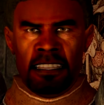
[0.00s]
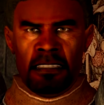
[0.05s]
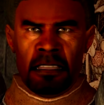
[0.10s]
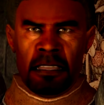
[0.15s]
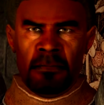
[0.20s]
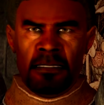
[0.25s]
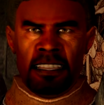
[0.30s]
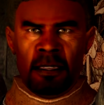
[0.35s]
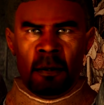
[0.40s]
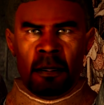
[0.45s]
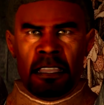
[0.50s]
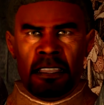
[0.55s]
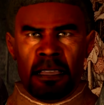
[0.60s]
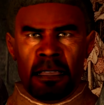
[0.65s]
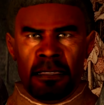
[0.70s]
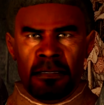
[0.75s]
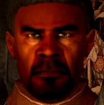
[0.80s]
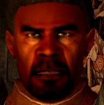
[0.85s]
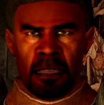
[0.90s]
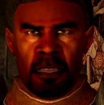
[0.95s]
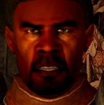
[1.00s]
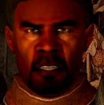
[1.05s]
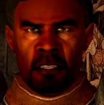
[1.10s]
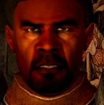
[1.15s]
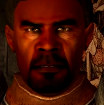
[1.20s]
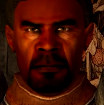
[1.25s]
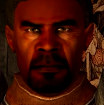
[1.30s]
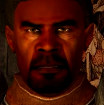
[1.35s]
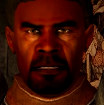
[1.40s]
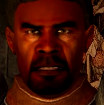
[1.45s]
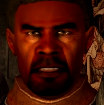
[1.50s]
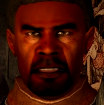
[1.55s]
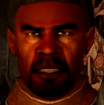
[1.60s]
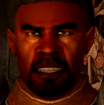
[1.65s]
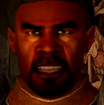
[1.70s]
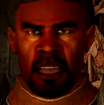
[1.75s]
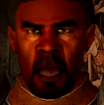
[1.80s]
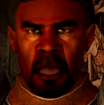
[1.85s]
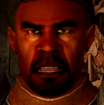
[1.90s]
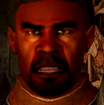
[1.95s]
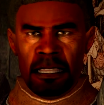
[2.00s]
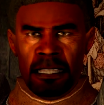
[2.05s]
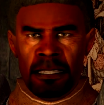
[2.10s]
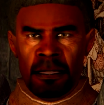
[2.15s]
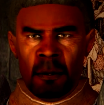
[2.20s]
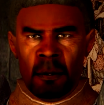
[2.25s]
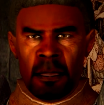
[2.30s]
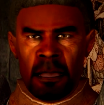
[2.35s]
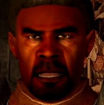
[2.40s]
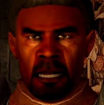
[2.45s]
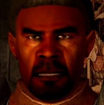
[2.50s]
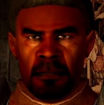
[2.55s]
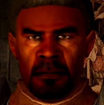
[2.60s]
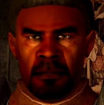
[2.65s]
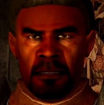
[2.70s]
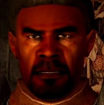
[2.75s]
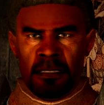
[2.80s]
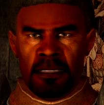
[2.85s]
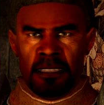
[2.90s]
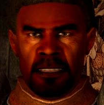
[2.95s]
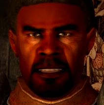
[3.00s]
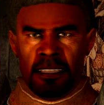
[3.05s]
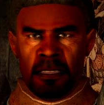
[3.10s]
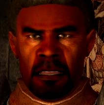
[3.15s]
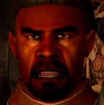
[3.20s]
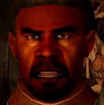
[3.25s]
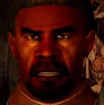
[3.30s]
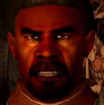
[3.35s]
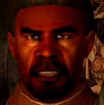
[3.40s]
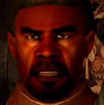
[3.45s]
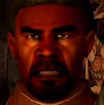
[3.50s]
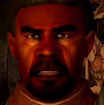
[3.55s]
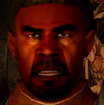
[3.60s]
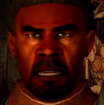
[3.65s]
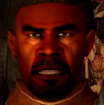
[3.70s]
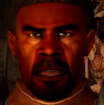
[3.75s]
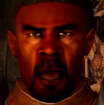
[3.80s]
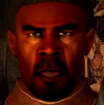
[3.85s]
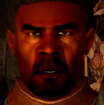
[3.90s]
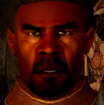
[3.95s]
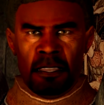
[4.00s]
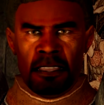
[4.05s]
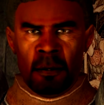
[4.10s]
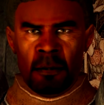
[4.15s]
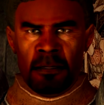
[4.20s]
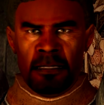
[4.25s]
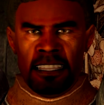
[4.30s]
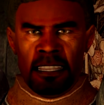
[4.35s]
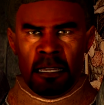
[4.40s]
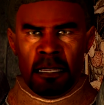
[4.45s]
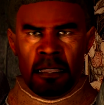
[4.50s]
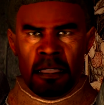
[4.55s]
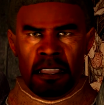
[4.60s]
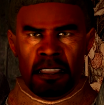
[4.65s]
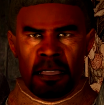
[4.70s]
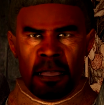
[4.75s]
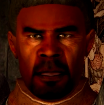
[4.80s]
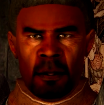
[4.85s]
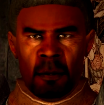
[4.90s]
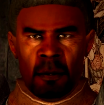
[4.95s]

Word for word: even me with that match. Three against one. I guess they didn't know who they were dealing with, huh?